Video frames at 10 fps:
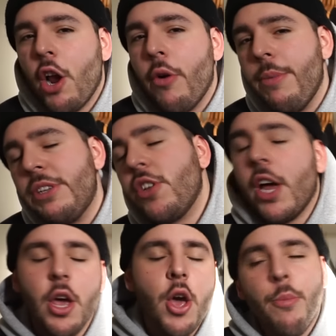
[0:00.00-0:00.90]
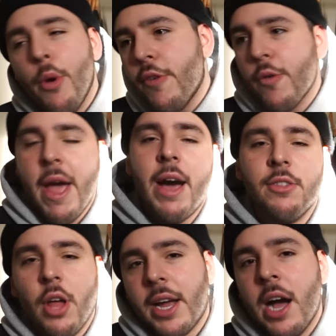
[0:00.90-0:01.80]
I don't want to be just like moving
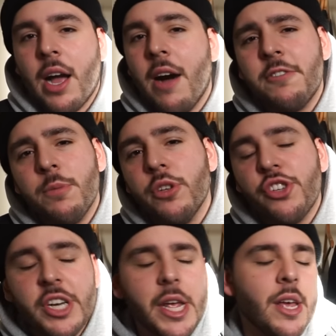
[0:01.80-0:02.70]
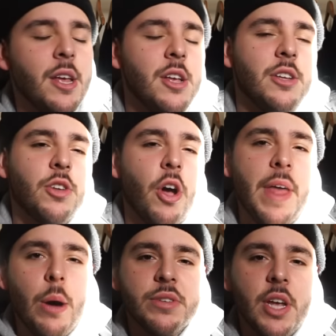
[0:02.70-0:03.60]
around like uncomfortable and shit. So
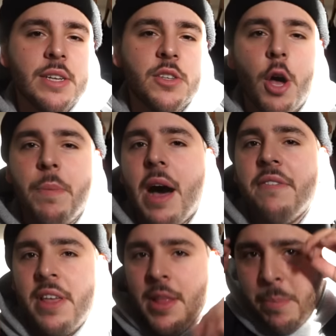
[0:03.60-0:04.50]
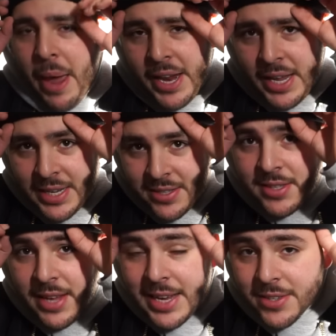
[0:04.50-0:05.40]
that was like the top half, and the beanie is the
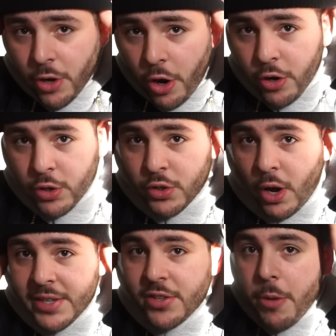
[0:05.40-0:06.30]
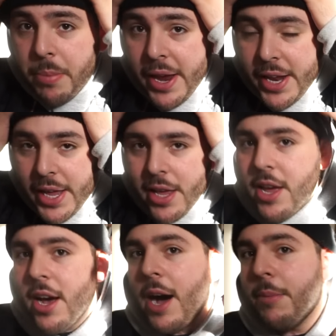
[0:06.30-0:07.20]
Daiso or Daiso beanie.
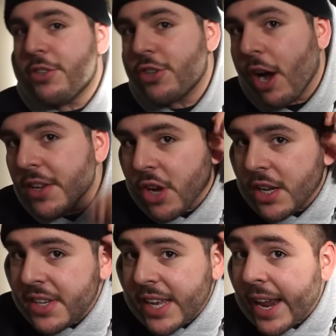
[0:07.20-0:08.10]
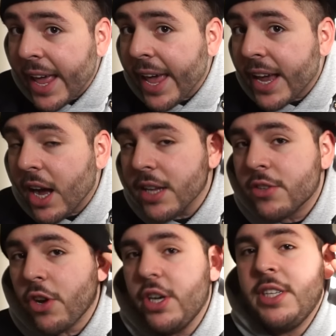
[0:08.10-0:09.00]
As you guys know, I did get a haircut,
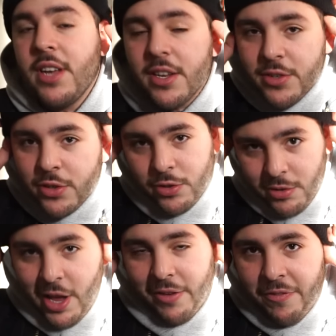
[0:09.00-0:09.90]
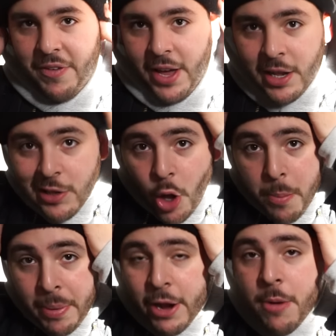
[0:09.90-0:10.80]
so it does like fit a
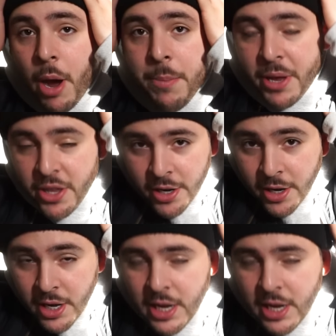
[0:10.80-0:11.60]
lot better in my opinion.